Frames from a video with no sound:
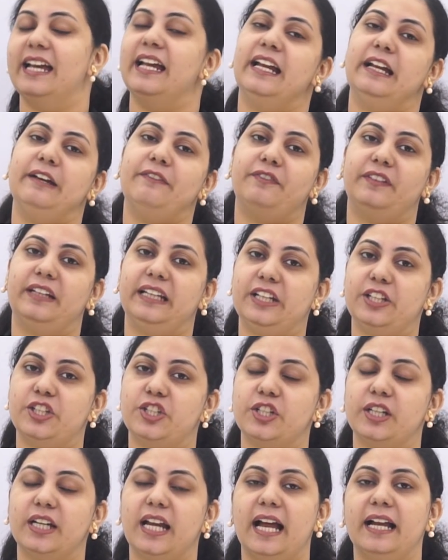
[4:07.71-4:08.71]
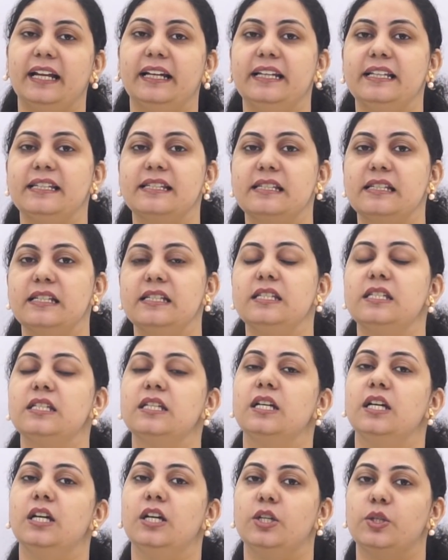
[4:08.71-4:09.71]
If teacher had listened
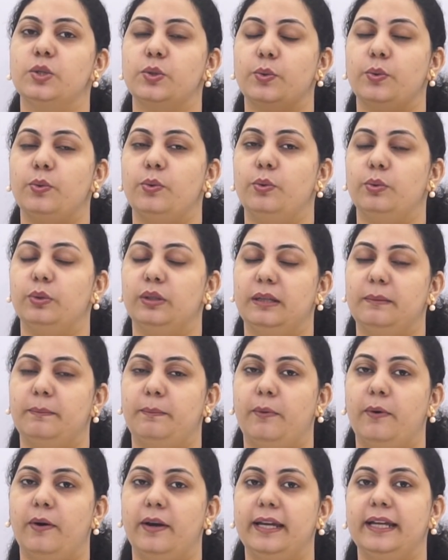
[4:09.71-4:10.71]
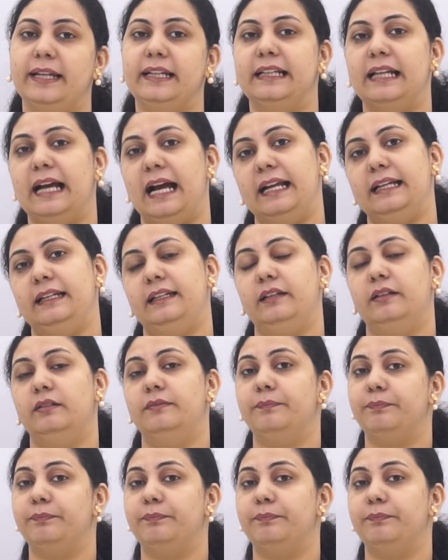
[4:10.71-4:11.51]
to the boy that